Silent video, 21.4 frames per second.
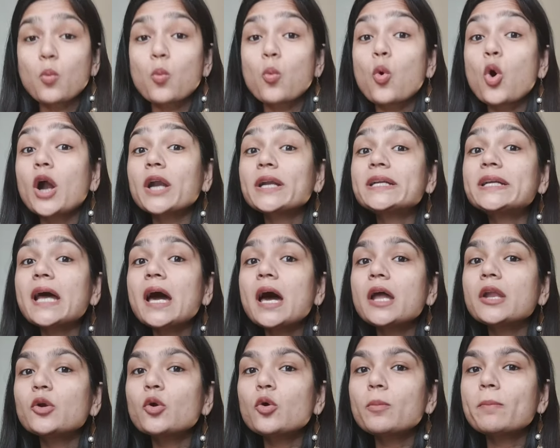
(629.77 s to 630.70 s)
What
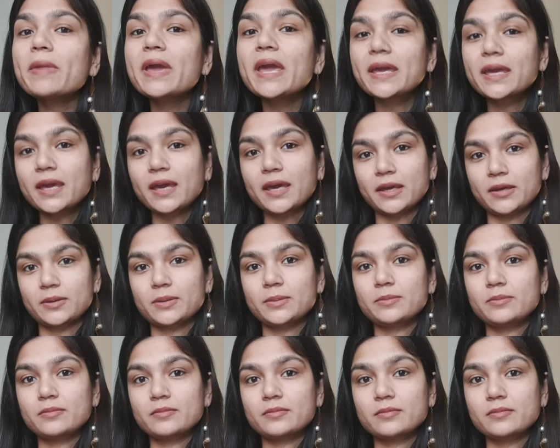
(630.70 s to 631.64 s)
are you making?
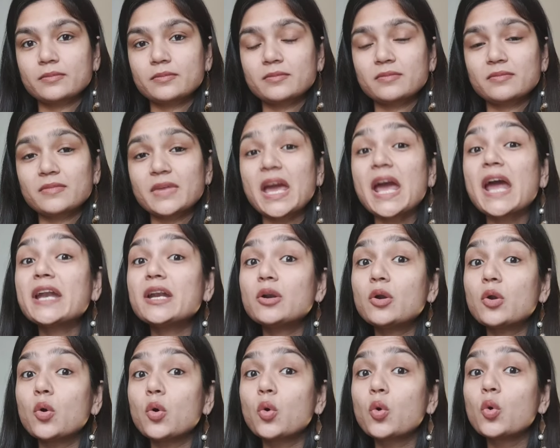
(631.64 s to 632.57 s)

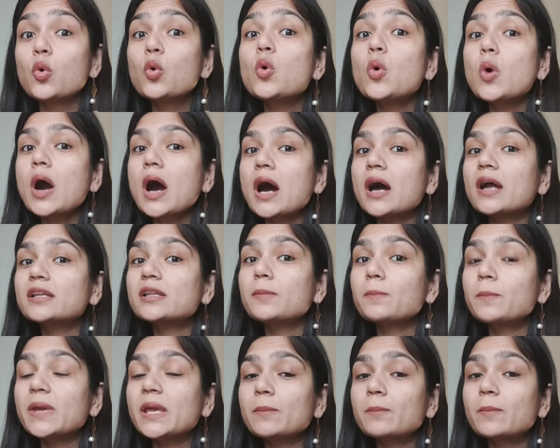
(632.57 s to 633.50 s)
And who are the
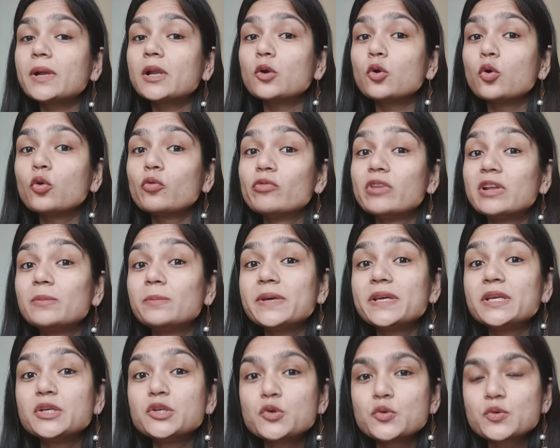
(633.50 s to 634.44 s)
people who will
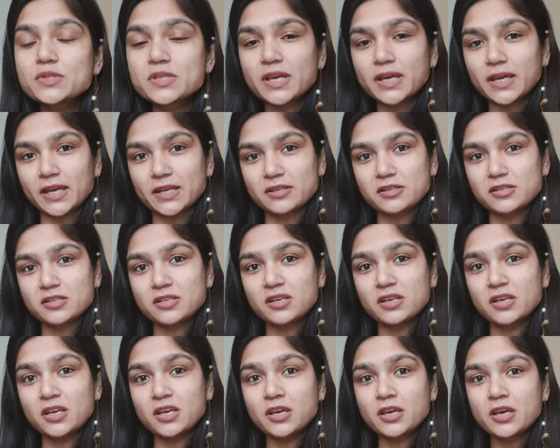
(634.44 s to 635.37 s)
be using it?
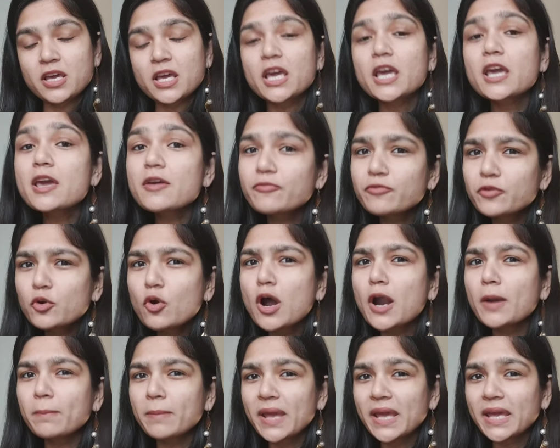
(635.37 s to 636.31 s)
If you
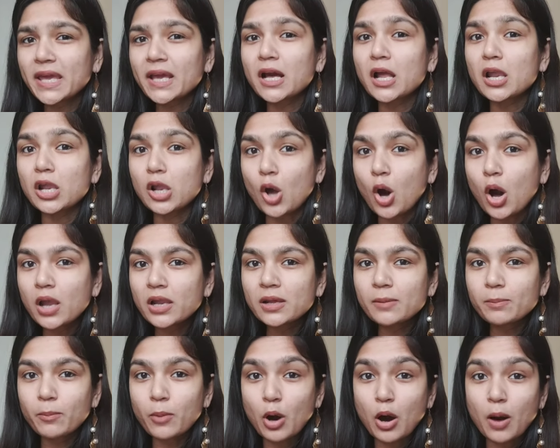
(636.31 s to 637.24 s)
are making a
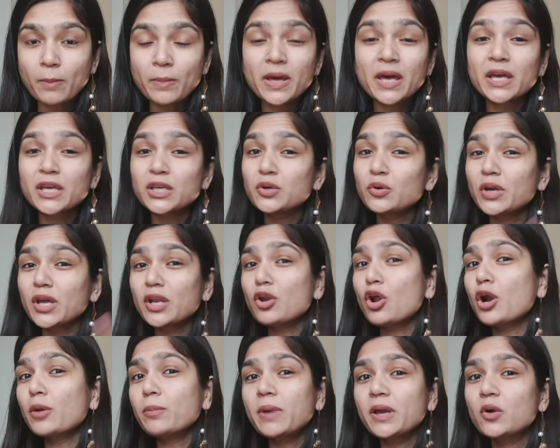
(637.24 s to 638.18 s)
lollipop, you
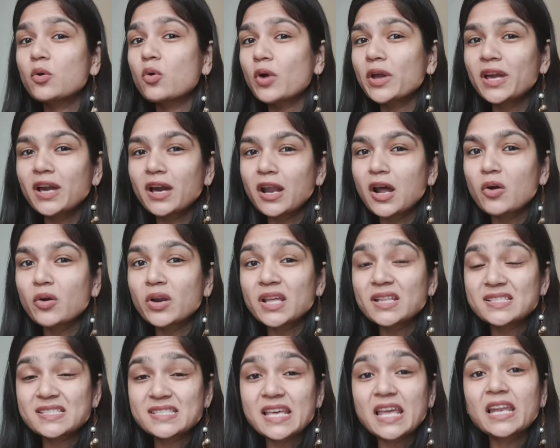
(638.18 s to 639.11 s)
cannot be going around
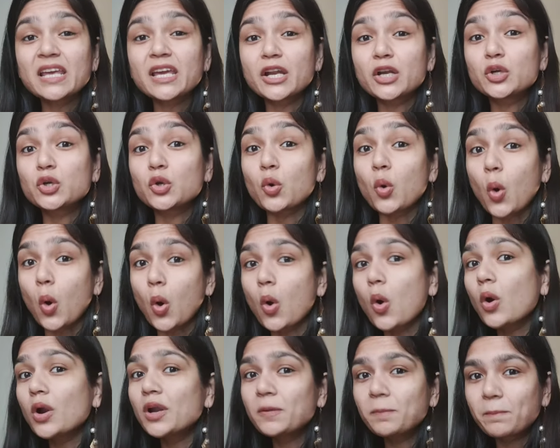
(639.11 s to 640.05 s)
and selling it to
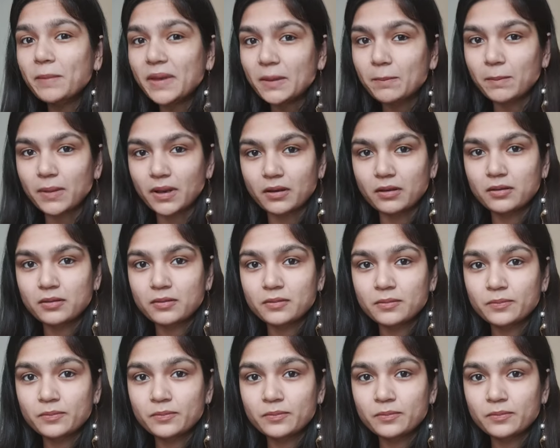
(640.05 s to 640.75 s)
old people.